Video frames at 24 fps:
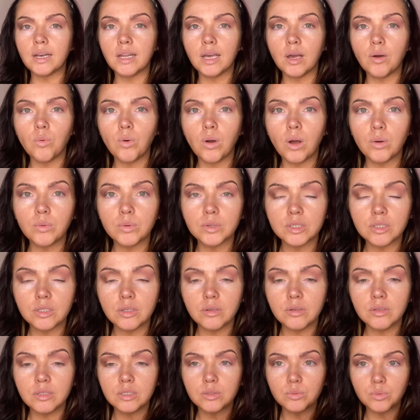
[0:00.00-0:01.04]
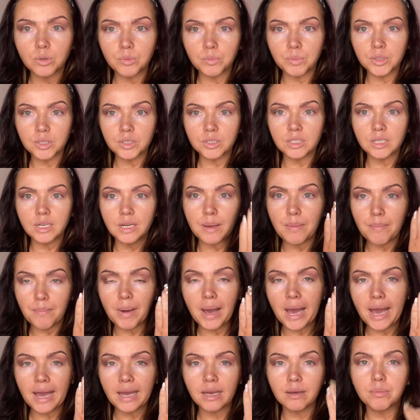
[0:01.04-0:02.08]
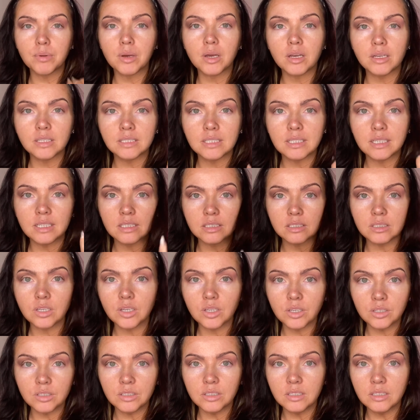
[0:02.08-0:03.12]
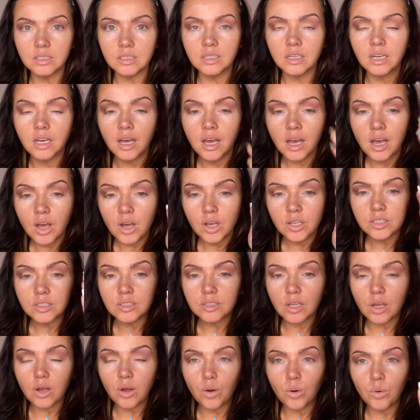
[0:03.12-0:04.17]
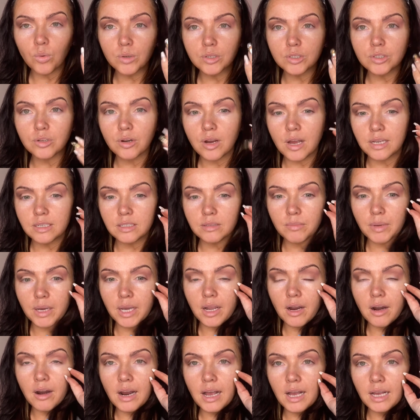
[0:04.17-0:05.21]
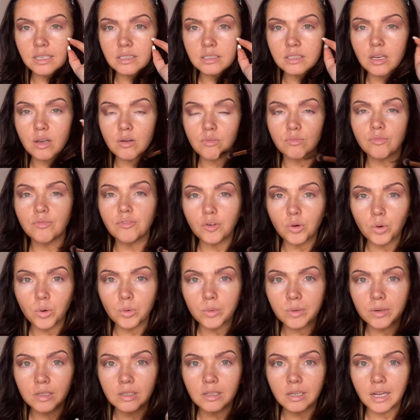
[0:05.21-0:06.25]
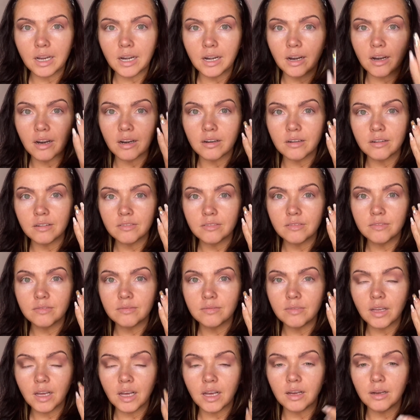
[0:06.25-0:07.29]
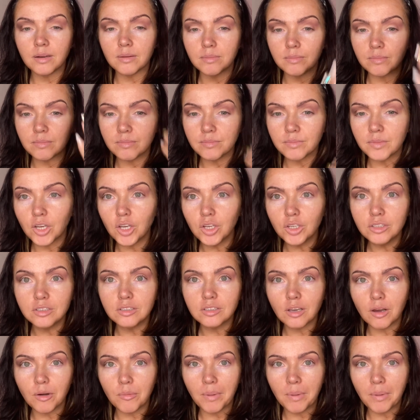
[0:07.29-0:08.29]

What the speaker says: now what we're doing is we're pushing it back because it is hooded. So we're trying to make our eyes come forward and our hoods go